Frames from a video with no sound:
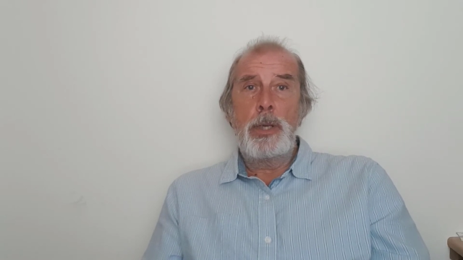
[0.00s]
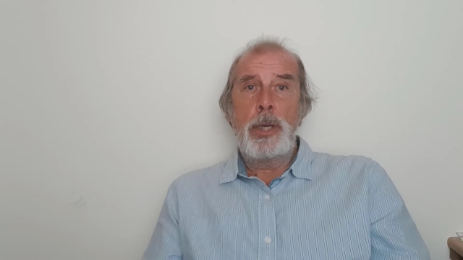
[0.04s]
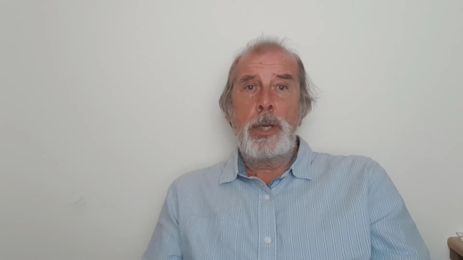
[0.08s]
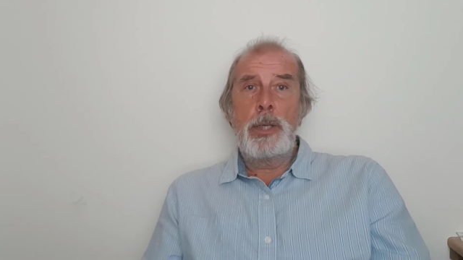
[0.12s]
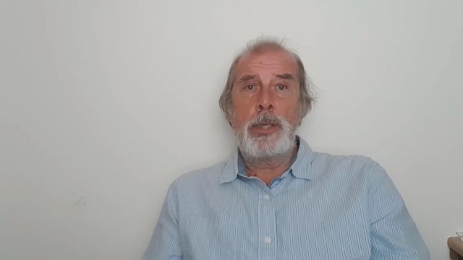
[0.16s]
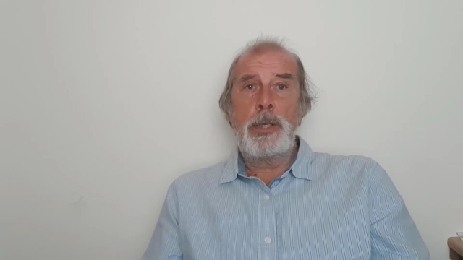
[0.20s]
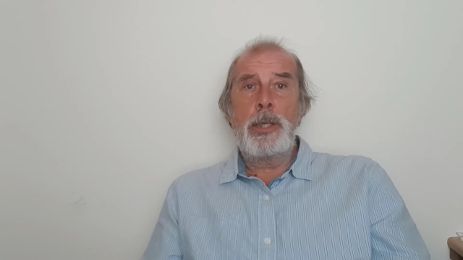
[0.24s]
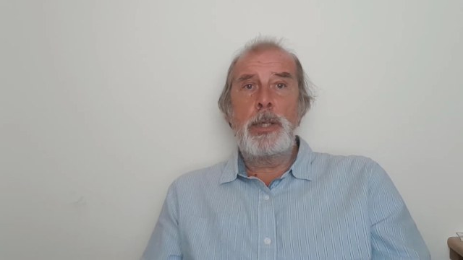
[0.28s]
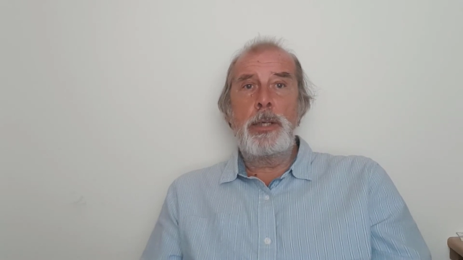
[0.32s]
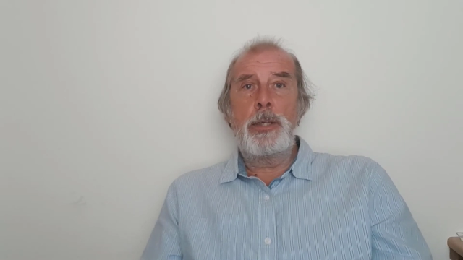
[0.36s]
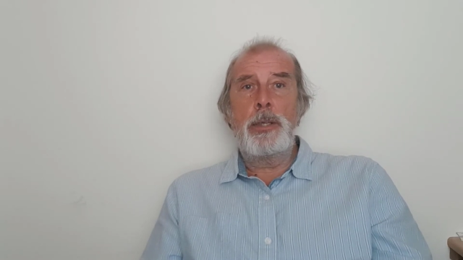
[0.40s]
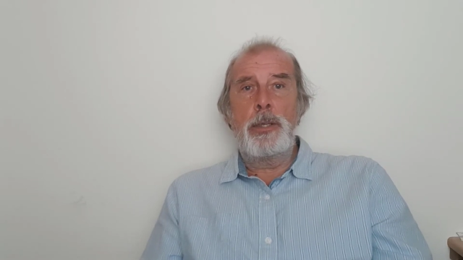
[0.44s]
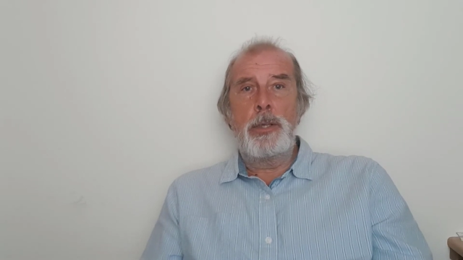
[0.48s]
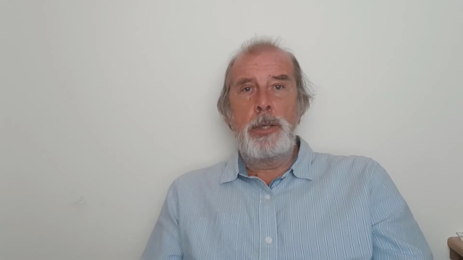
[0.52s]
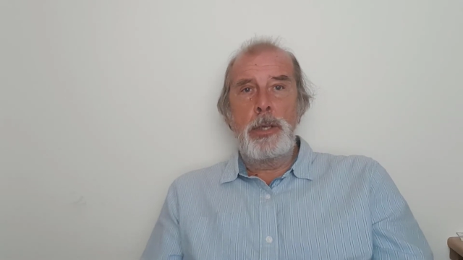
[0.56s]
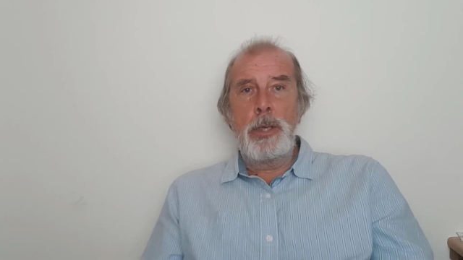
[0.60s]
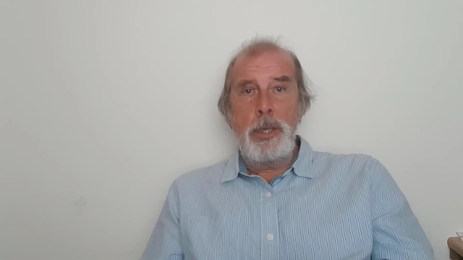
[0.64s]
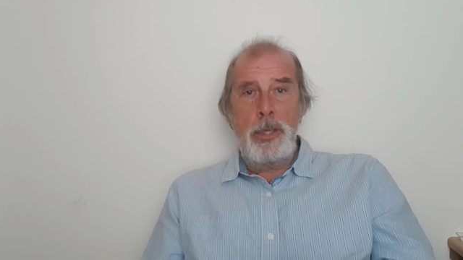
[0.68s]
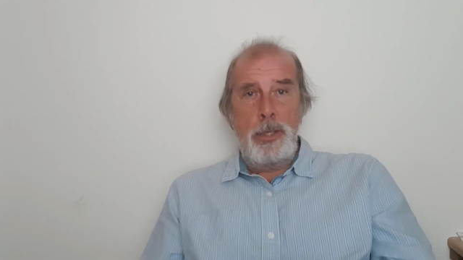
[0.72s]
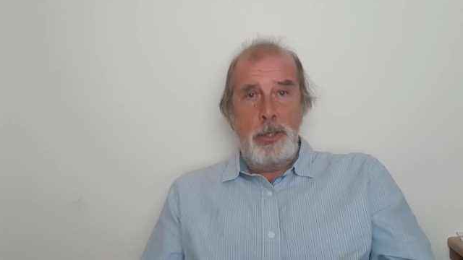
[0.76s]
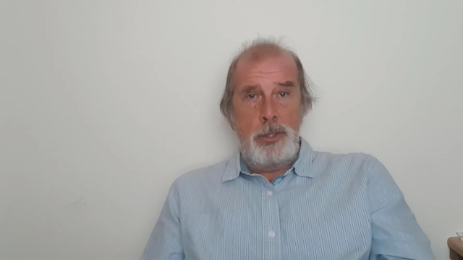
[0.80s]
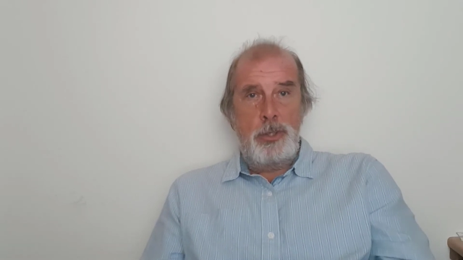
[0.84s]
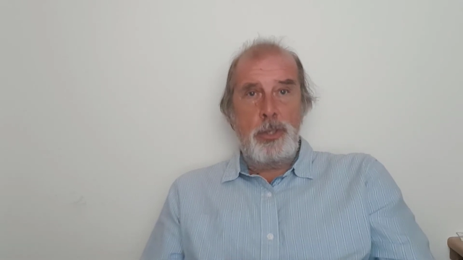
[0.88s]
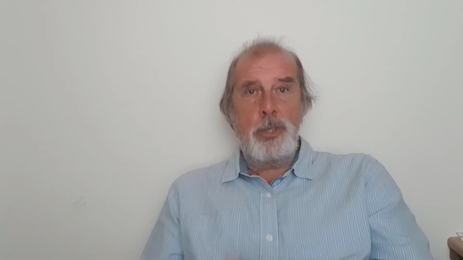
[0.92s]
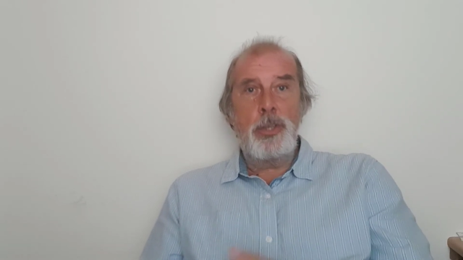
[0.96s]
And that
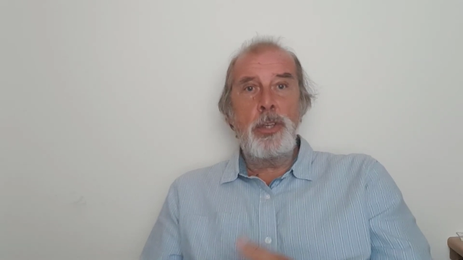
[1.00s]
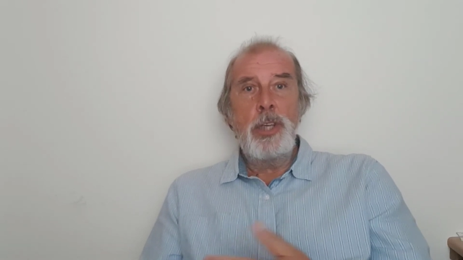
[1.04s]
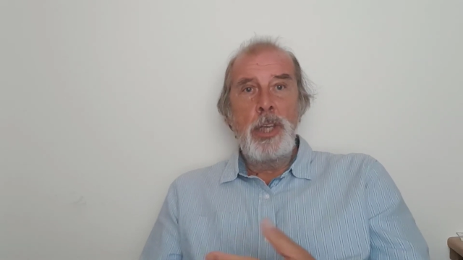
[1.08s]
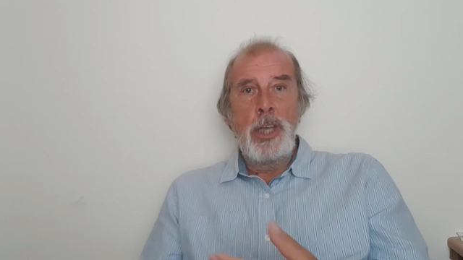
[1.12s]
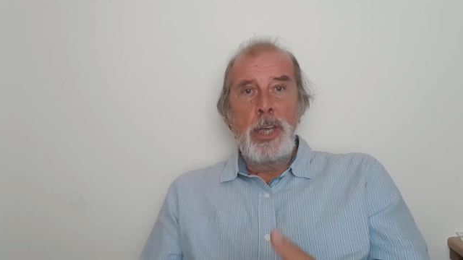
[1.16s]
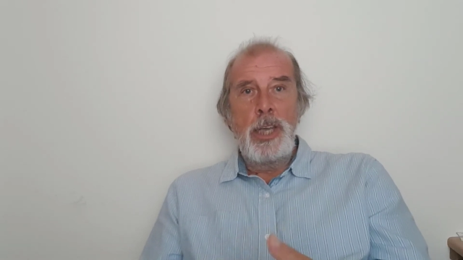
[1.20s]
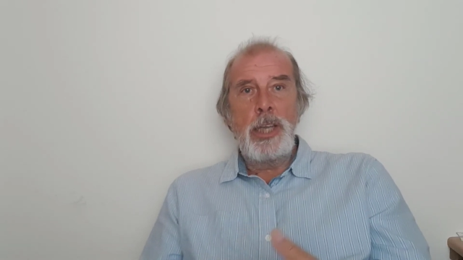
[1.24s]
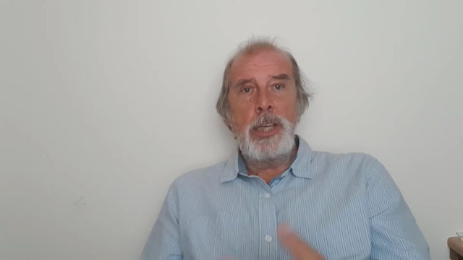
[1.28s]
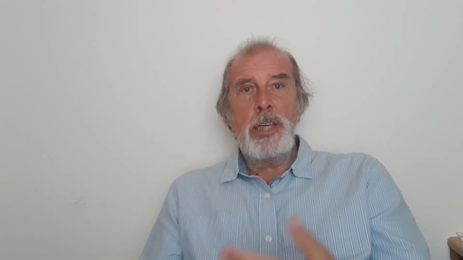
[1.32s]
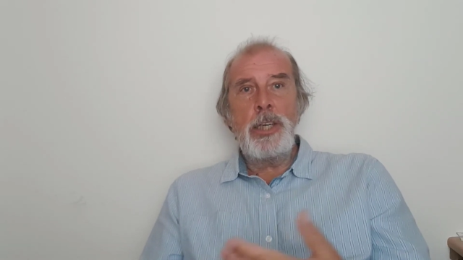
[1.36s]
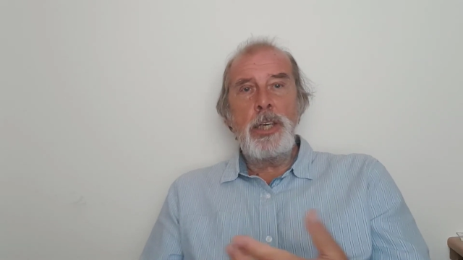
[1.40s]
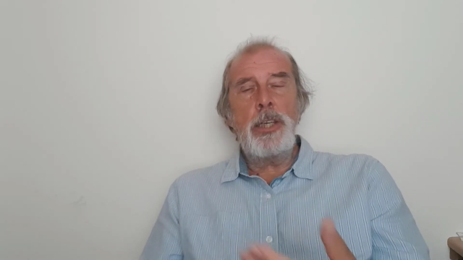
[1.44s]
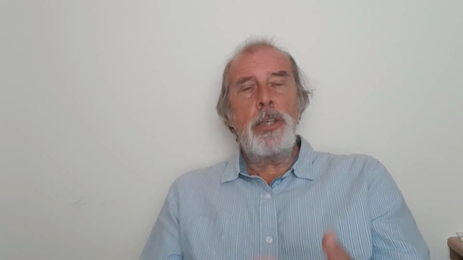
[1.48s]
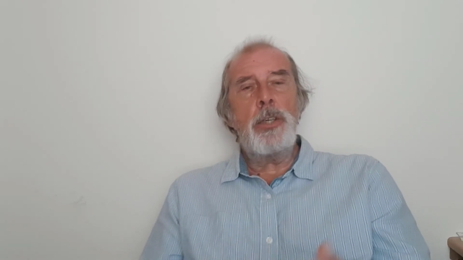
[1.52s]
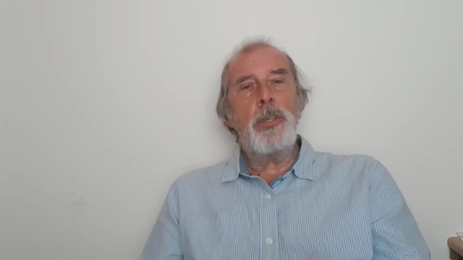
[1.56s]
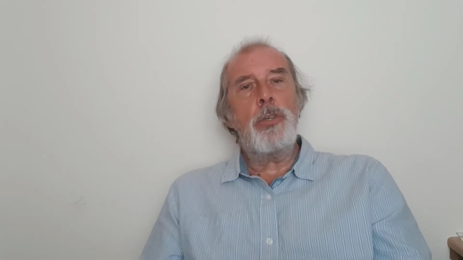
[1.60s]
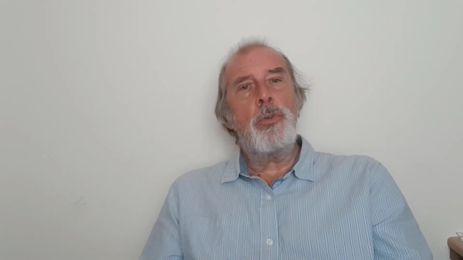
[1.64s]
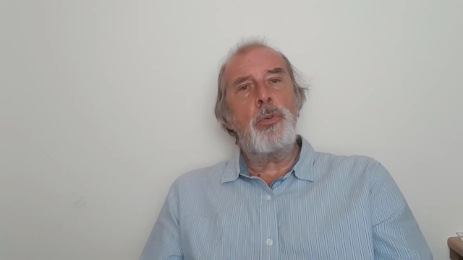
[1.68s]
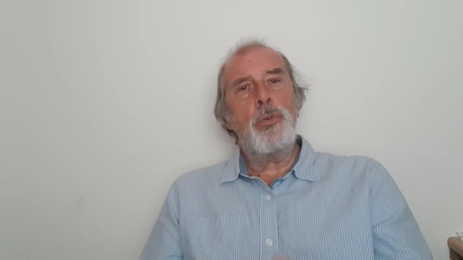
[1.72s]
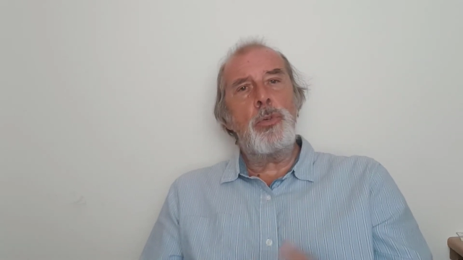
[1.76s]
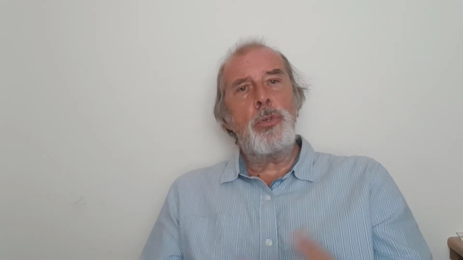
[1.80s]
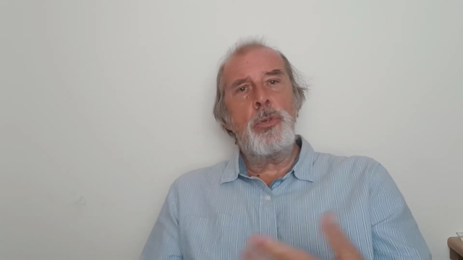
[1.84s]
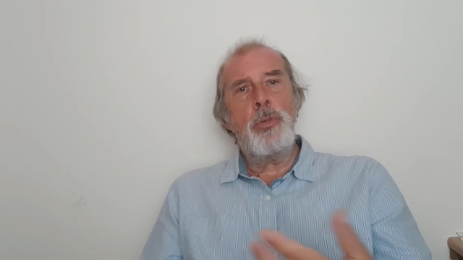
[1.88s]
he needed those